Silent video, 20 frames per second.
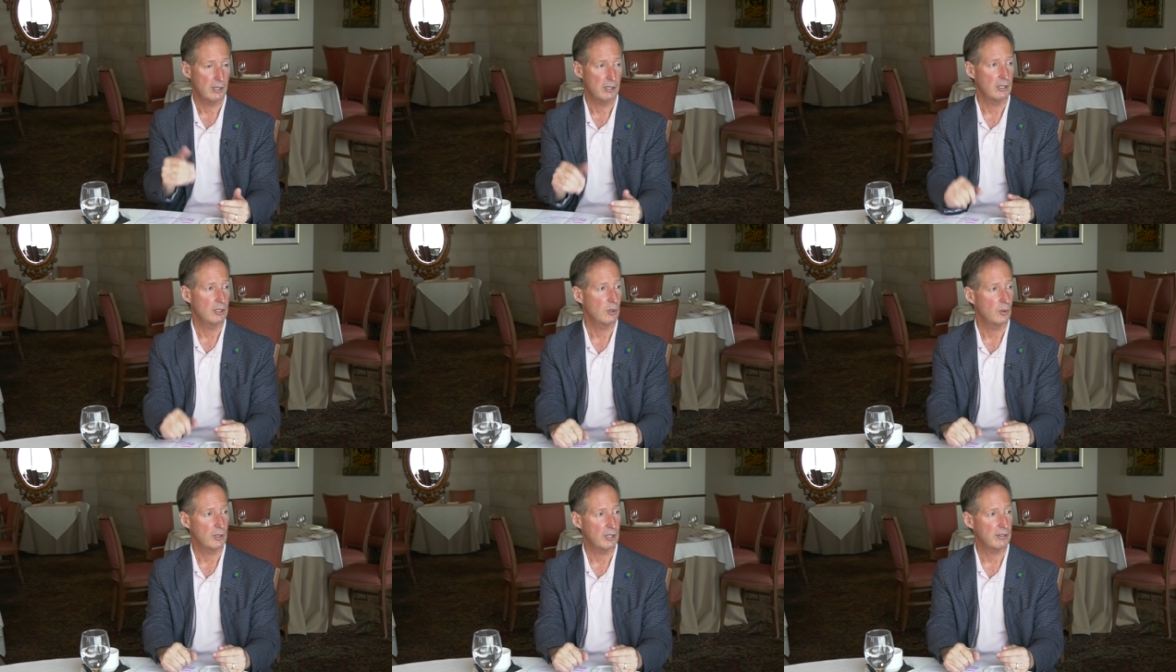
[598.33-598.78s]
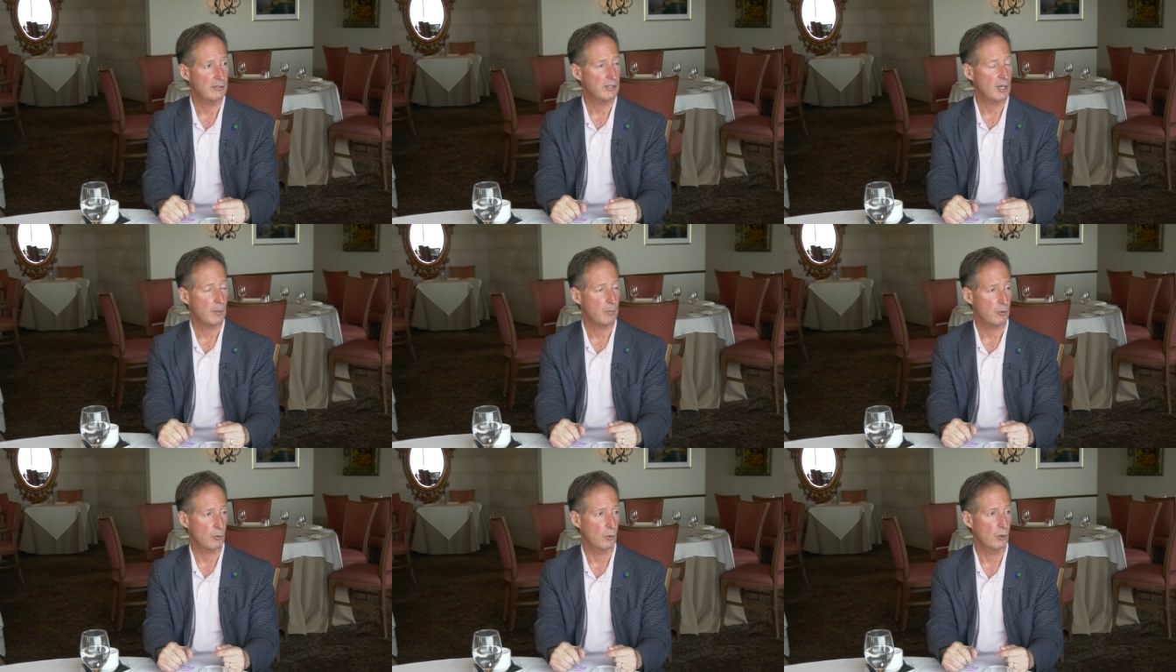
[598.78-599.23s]
you know, any
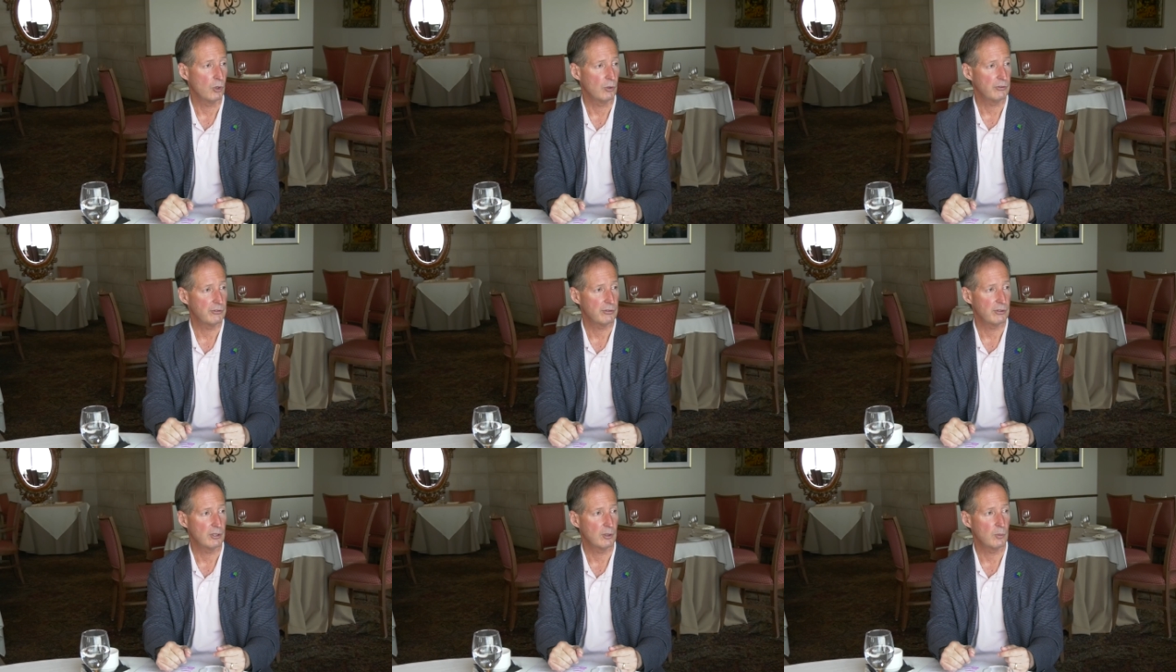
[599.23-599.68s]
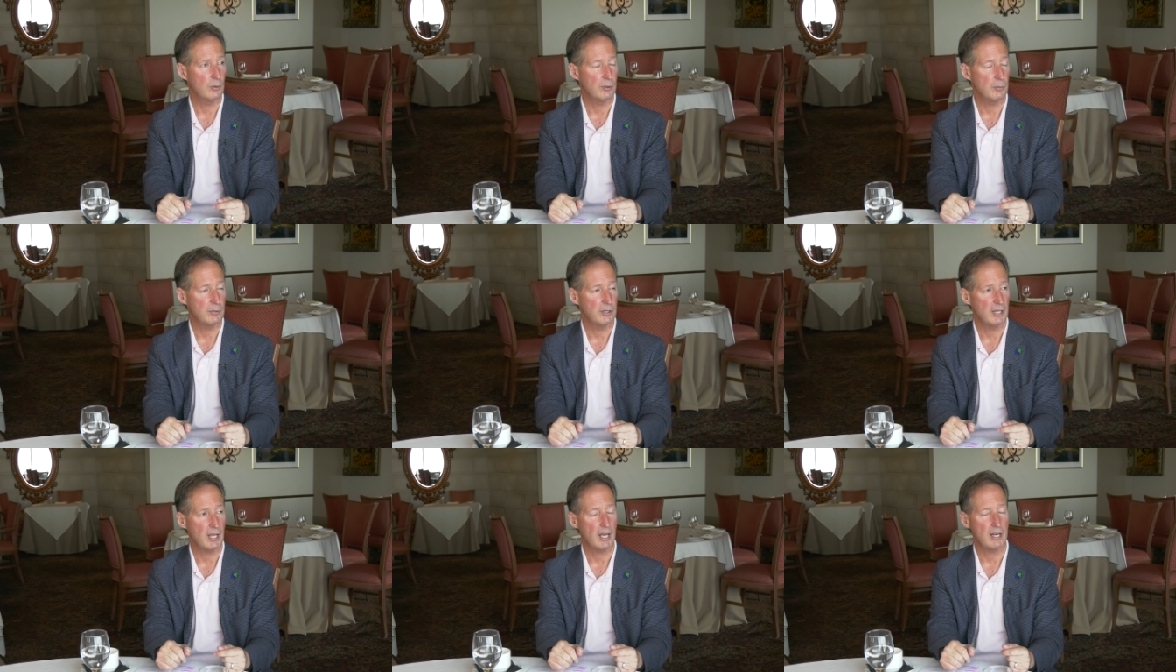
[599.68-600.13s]
type of road, so there
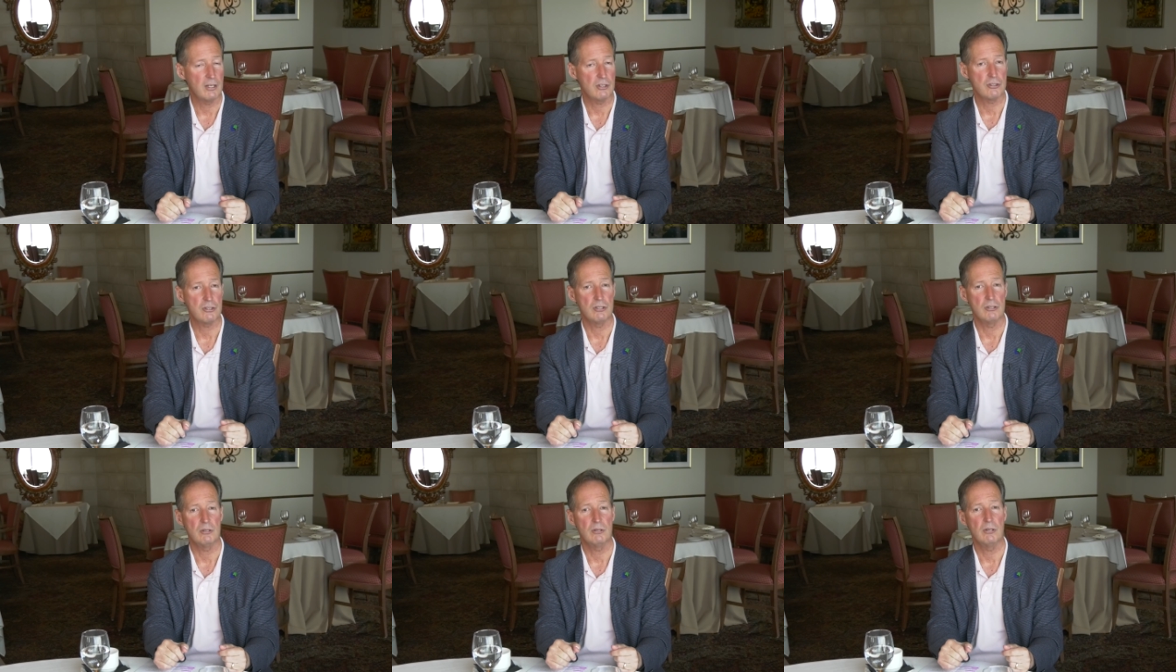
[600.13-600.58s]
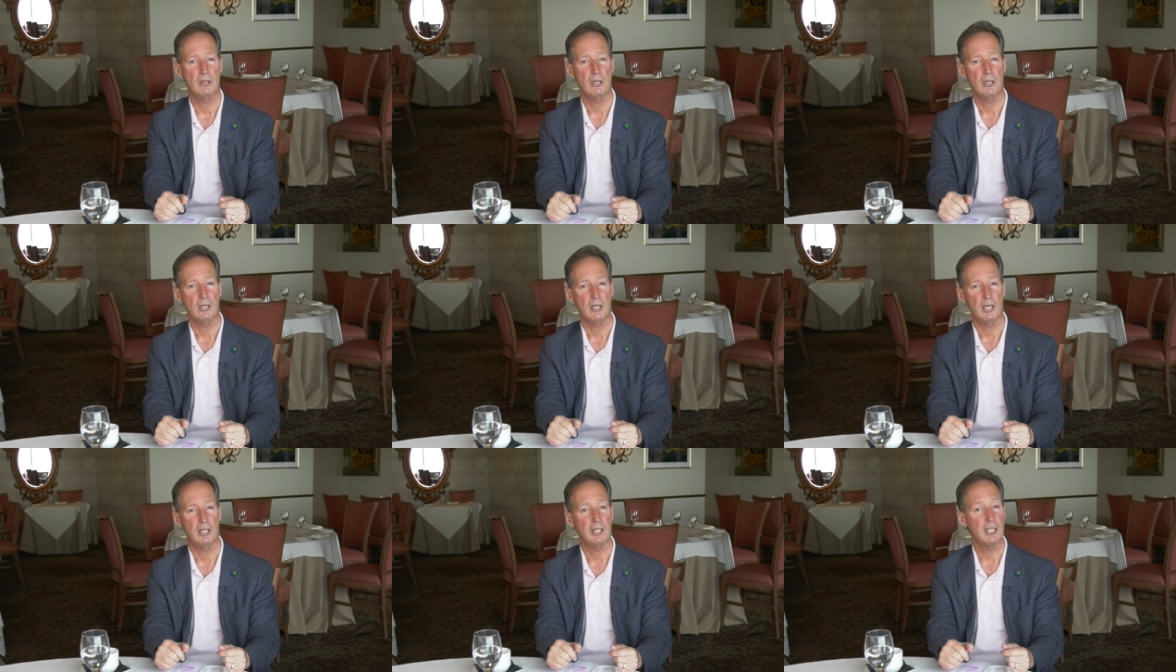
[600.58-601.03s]
wouldn't be that issue.
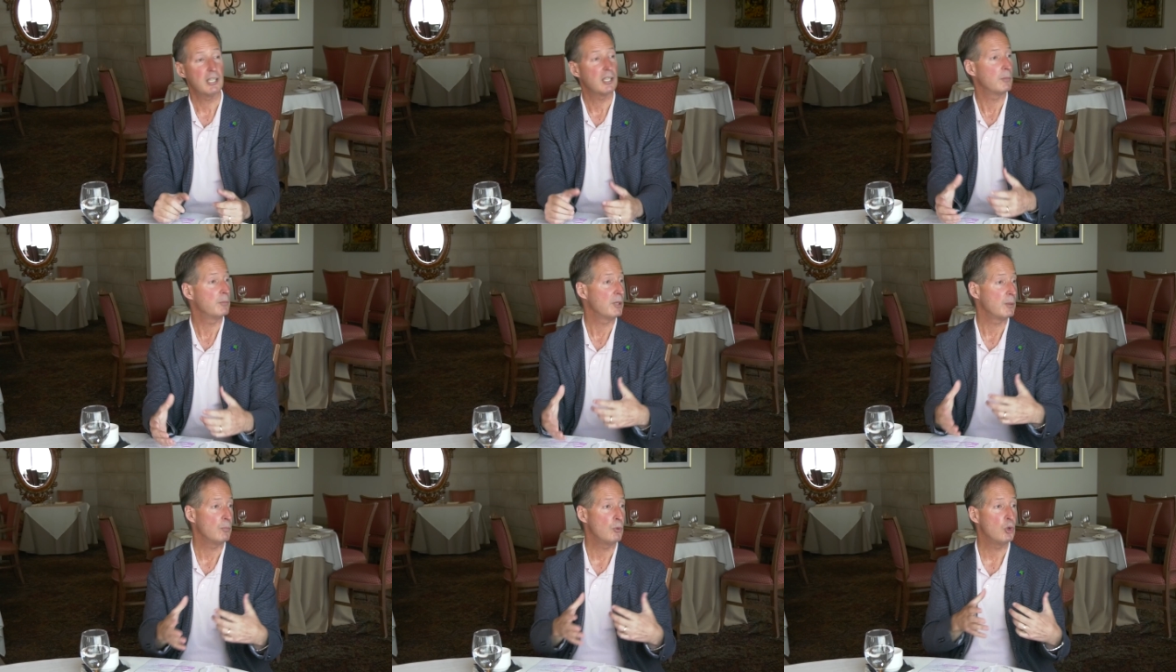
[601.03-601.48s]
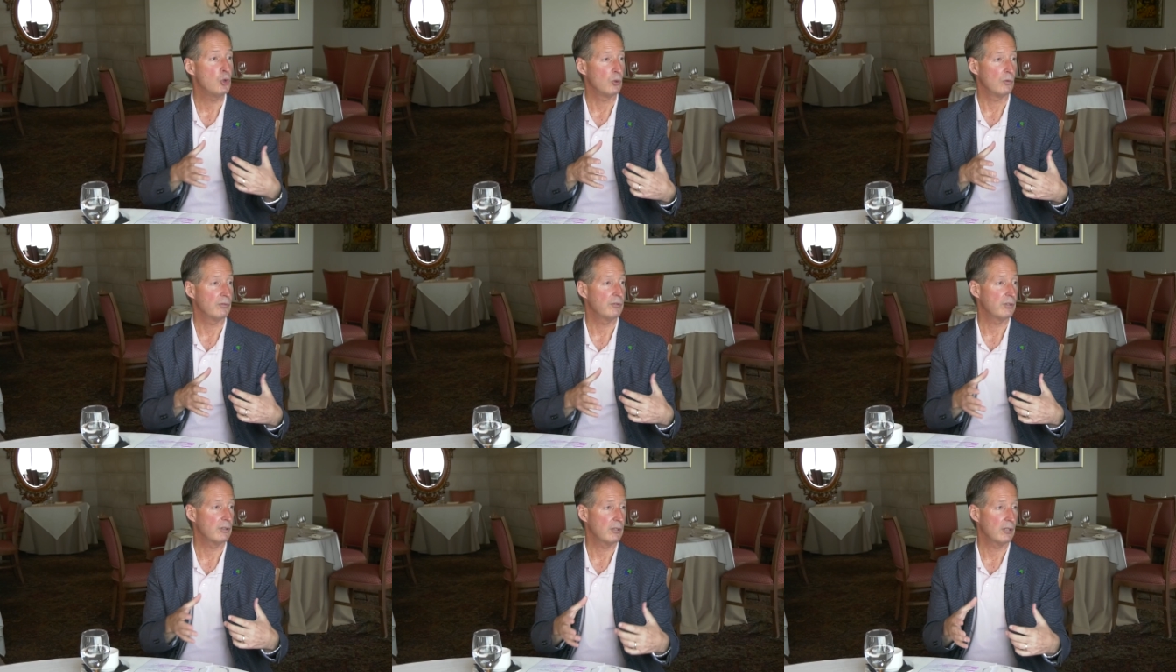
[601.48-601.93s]
And they could be
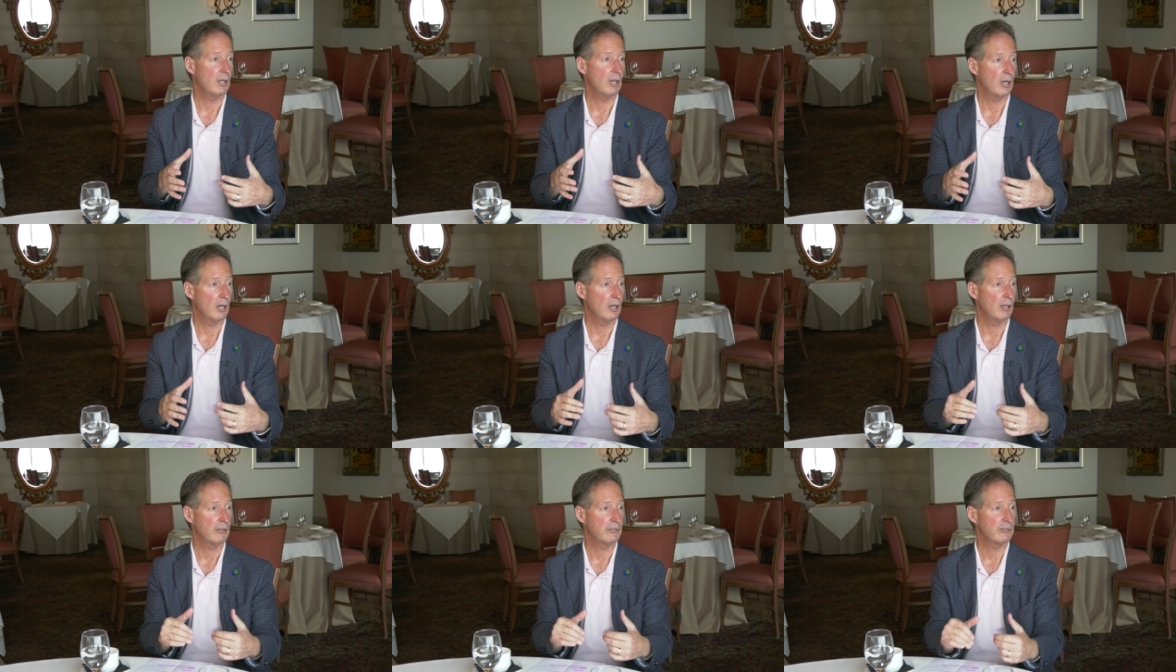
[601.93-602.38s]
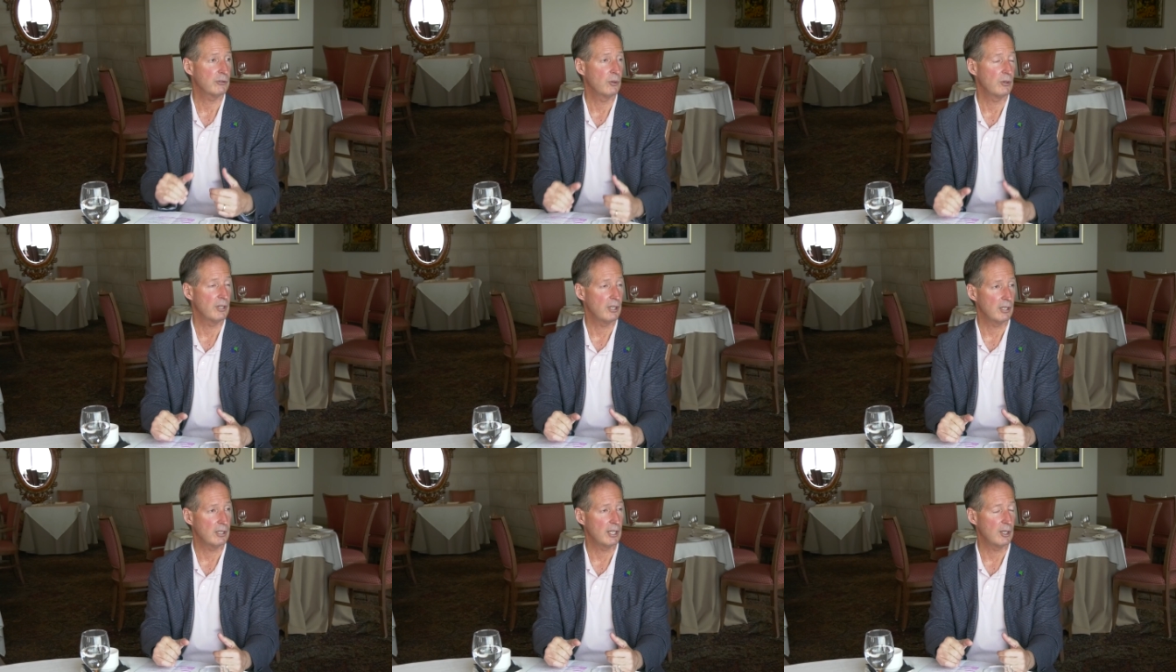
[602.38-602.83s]
moved uh,
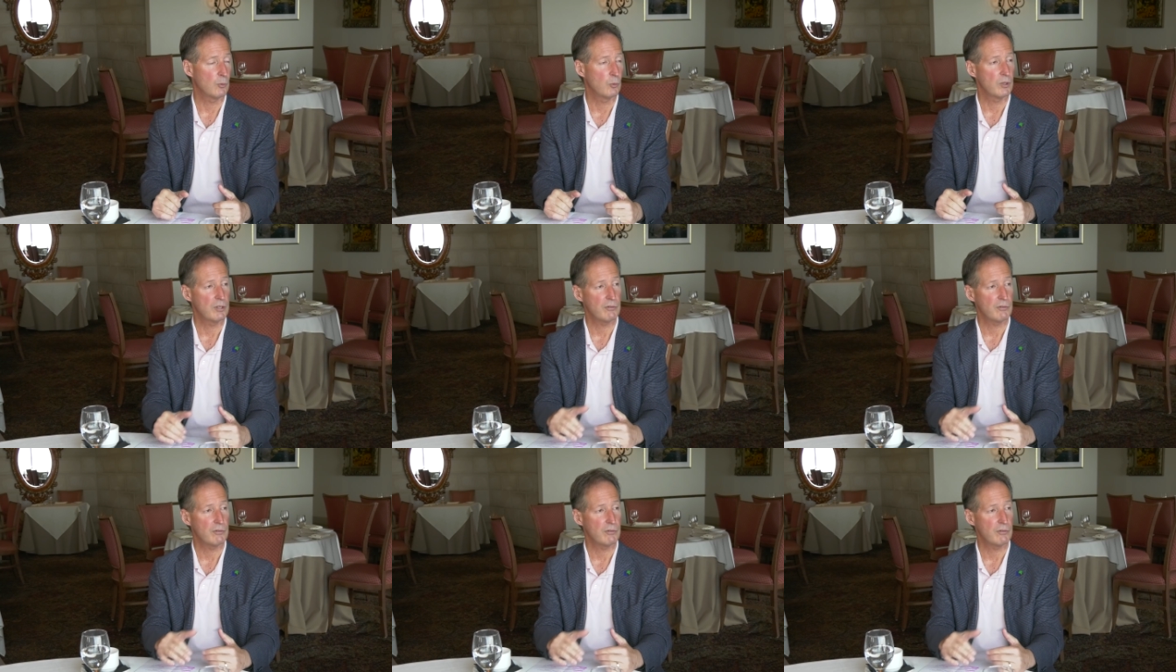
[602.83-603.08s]
so that, and